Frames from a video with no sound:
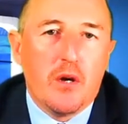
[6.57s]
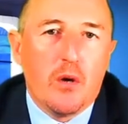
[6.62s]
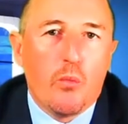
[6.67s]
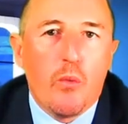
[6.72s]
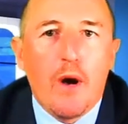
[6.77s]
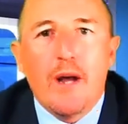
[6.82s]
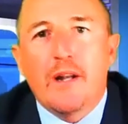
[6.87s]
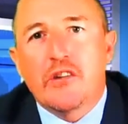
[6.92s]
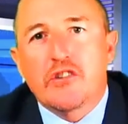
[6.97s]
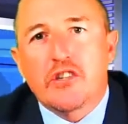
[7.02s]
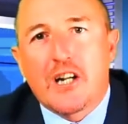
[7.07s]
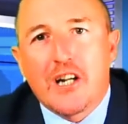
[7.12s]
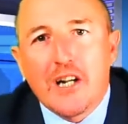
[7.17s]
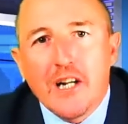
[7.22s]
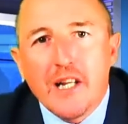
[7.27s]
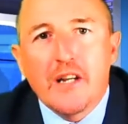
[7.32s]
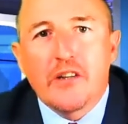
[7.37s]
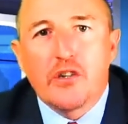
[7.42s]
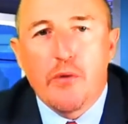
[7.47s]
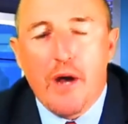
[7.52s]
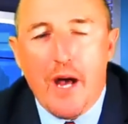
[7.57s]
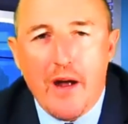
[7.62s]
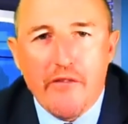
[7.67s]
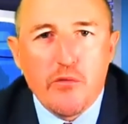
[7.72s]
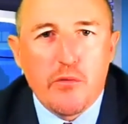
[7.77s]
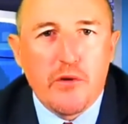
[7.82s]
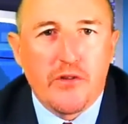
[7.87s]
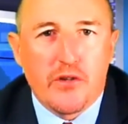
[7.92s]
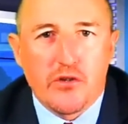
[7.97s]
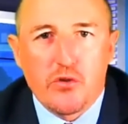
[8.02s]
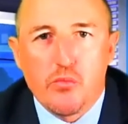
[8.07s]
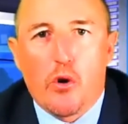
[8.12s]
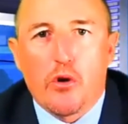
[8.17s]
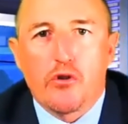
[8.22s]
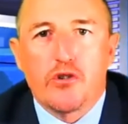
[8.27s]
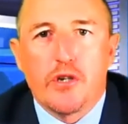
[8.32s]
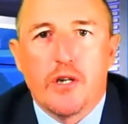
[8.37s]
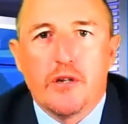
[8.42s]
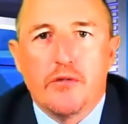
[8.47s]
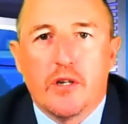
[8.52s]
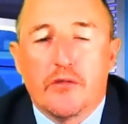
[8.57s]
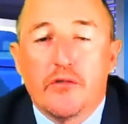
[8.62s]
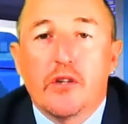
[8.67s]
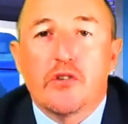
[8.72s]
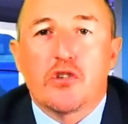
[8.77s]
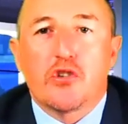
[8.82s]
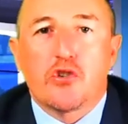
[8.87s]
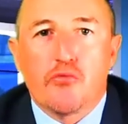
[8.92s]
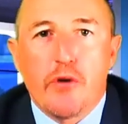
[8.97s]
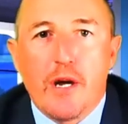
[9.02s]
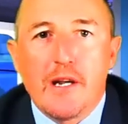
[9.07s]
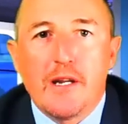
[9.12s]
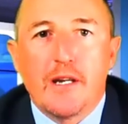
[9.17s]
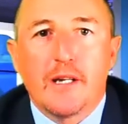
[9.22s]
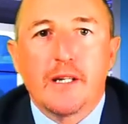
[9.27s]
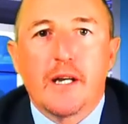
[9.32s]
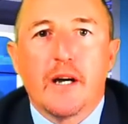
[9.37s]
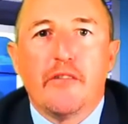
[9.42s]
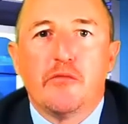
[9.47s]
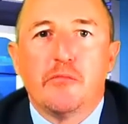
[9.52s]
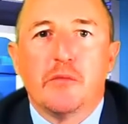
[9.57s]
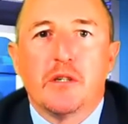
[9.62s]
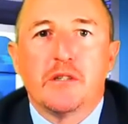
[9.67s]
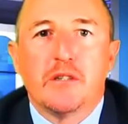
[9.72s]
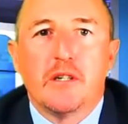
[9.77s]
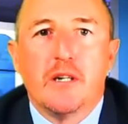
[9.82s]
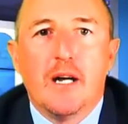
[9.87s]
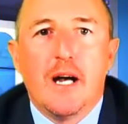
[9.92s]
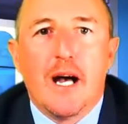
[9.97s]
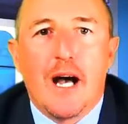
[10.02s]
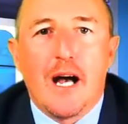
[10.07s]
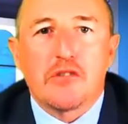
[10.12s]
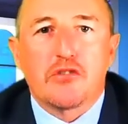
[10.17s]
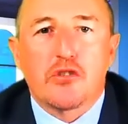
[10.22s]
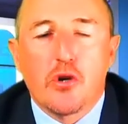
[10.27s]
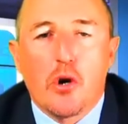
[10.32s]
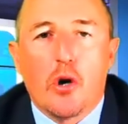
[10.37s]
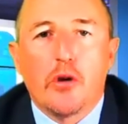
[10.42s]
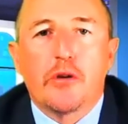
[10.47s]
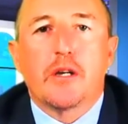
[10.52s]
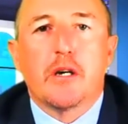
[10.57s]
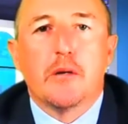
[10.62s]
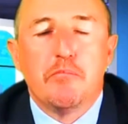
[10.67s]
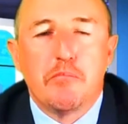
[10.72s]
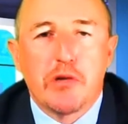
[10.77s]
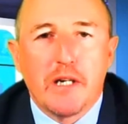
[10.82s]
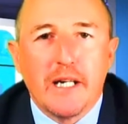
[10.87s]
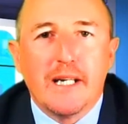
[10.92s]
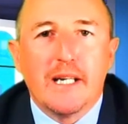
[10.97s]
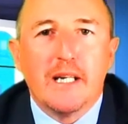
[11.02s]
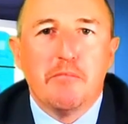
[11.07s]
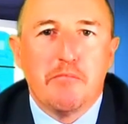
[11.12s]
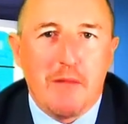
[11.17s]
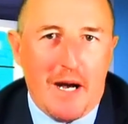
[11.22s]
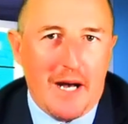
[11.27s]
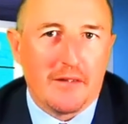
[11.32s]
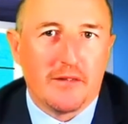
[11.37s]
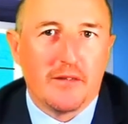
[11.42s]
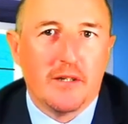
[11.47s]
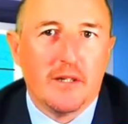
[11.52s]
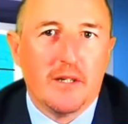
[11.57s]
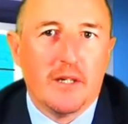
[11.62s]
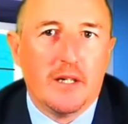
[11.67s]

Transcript: Well, it's clear to everyone that's watching that the Australian government has gone completely mad.